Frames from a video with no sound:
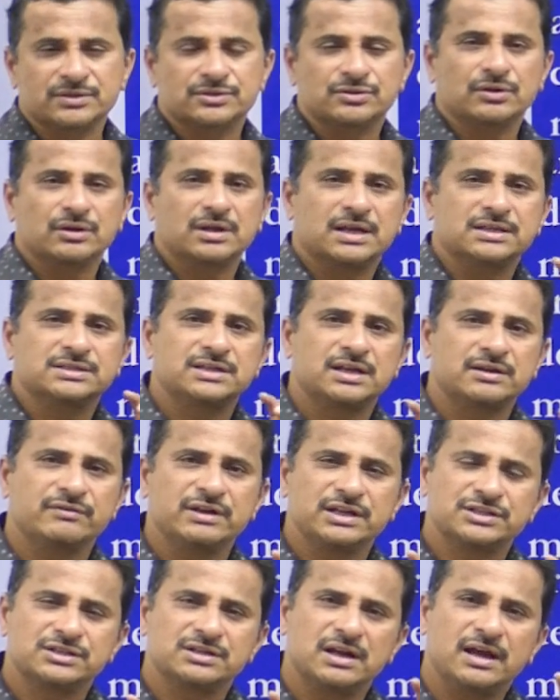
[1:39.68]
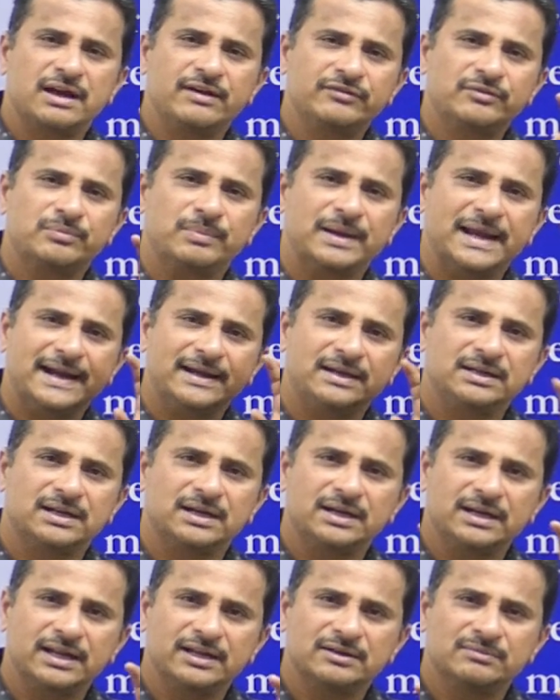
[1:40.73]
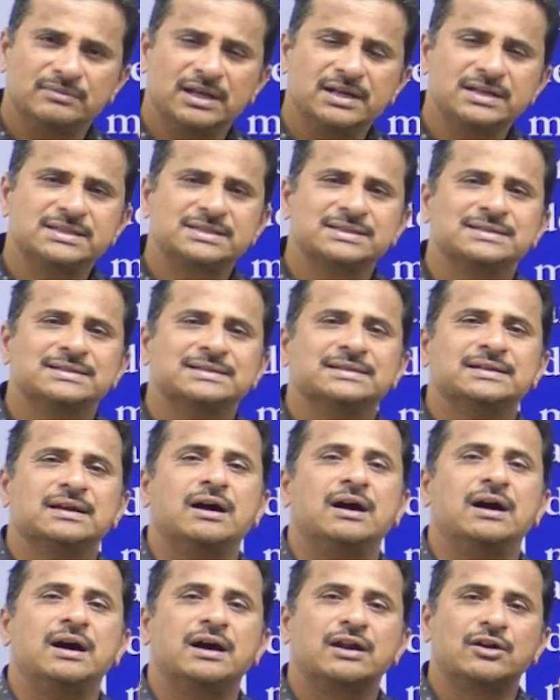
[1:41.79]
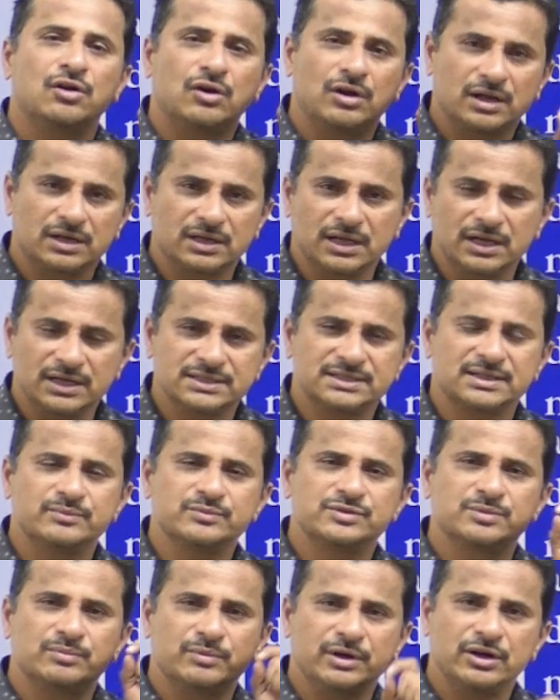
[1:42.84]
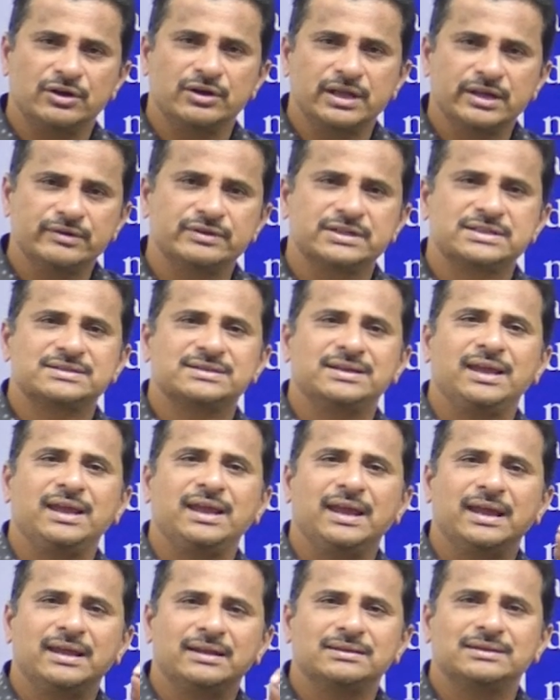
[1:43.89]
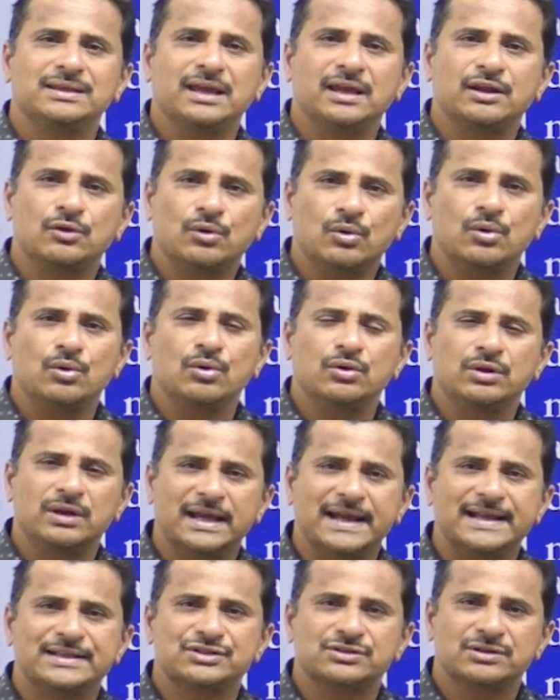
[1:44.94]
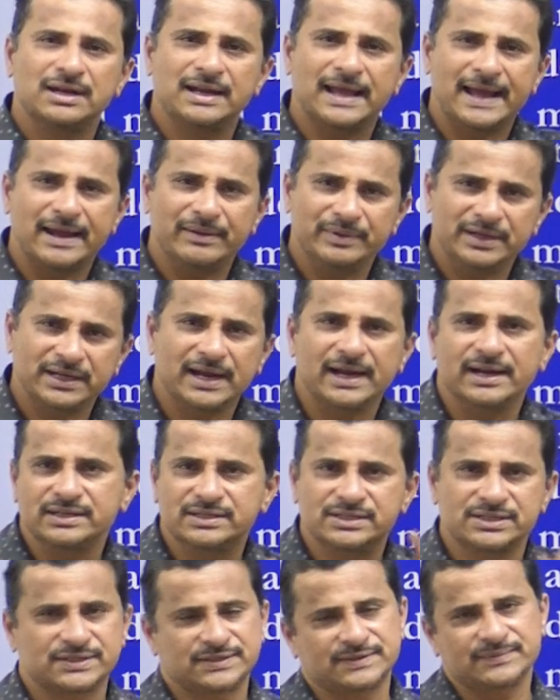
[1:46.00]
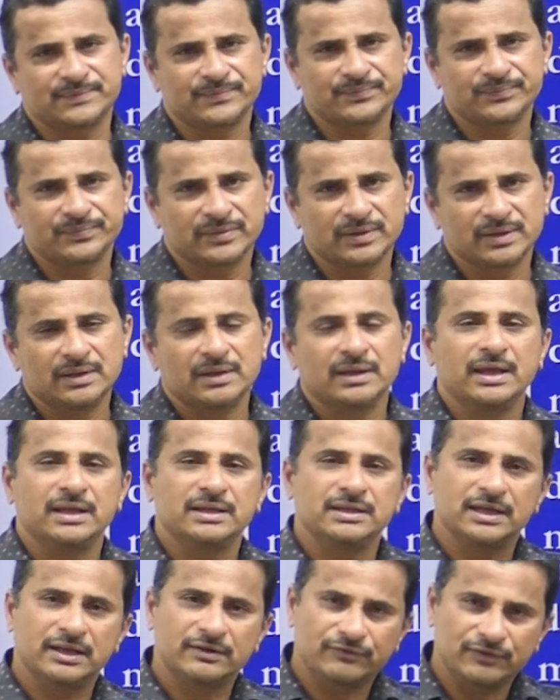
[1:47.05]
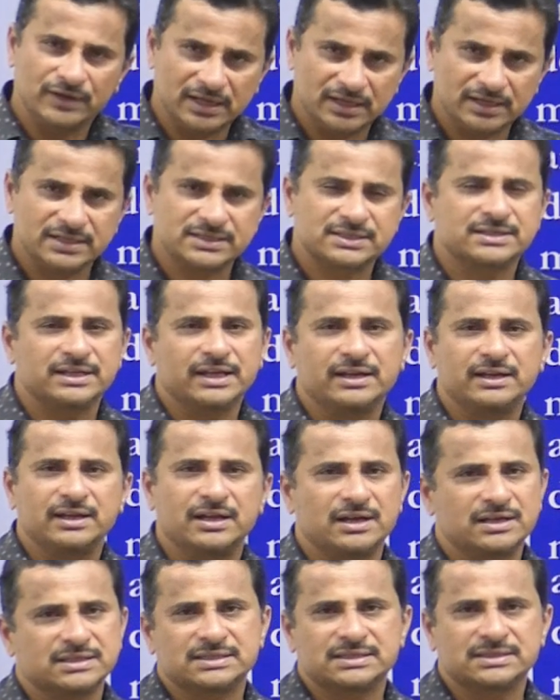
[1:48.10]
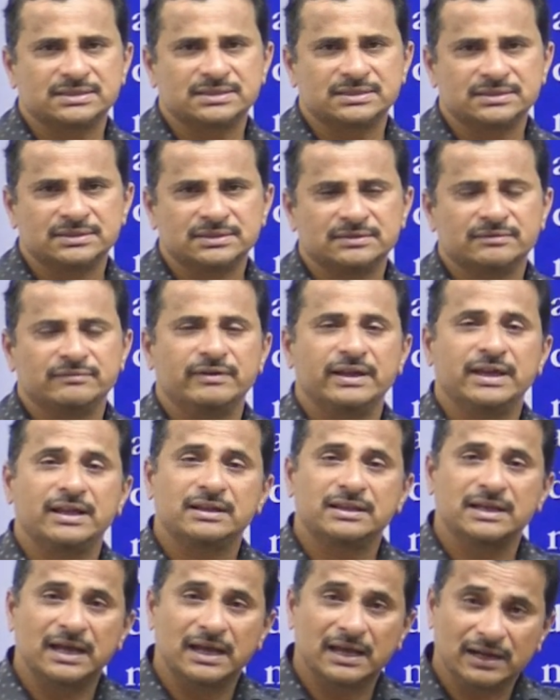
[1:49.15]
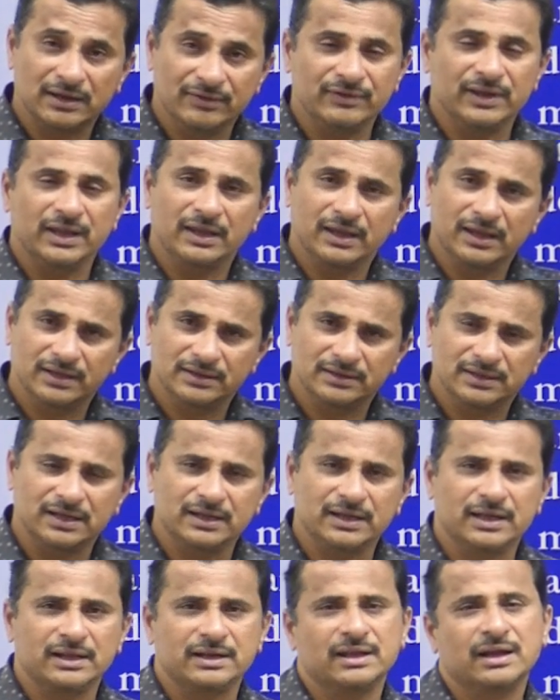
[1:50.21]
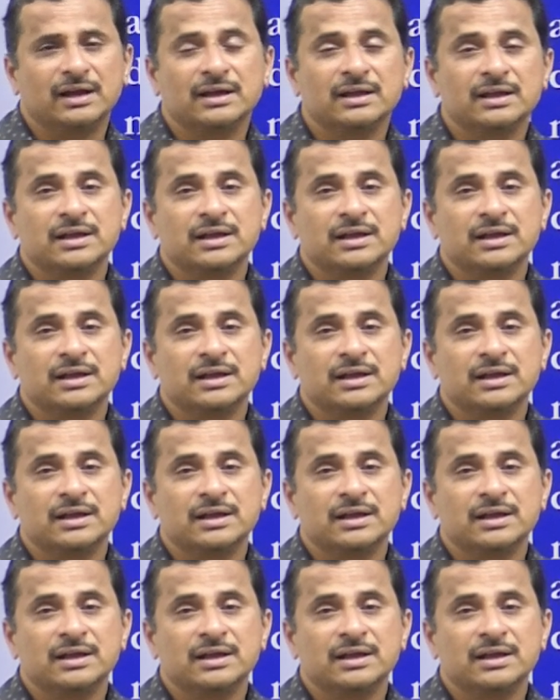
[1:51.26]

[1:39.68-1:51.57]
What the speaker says: So conservation of plant and animals or organisms, biodiversity in their own natural habitats, in their forest areas where they are living in that area.